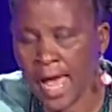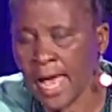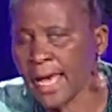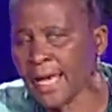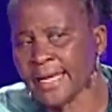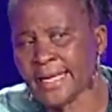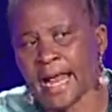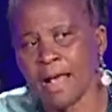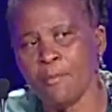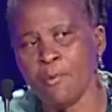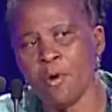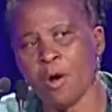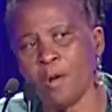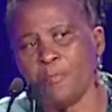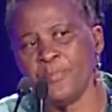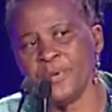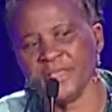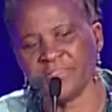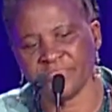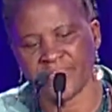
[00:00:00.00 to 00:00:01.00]
And I'm
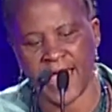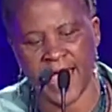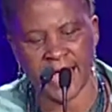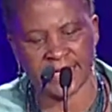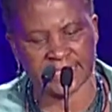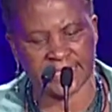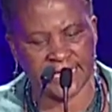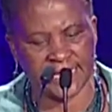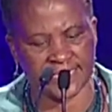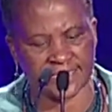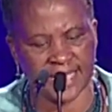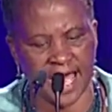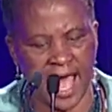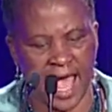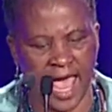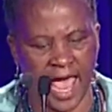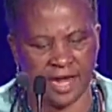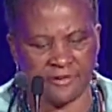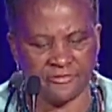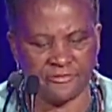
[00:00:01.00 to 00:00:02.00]
hoping that as
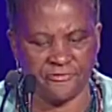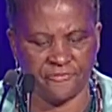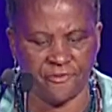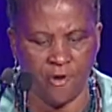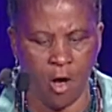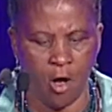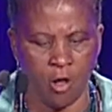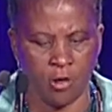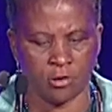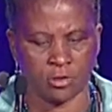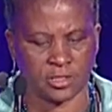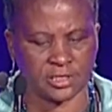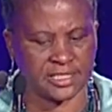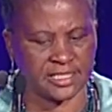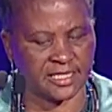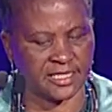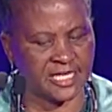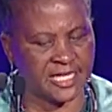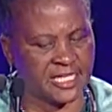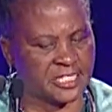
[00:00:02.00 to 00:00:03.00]
I unfold
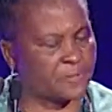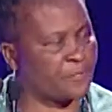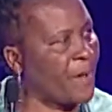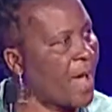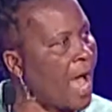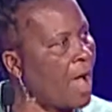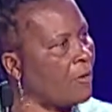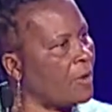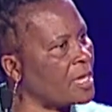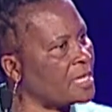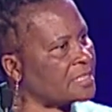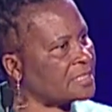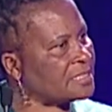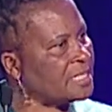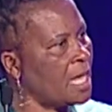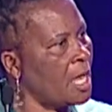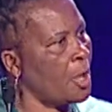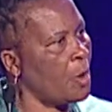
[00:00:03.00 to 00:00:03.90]
these powers,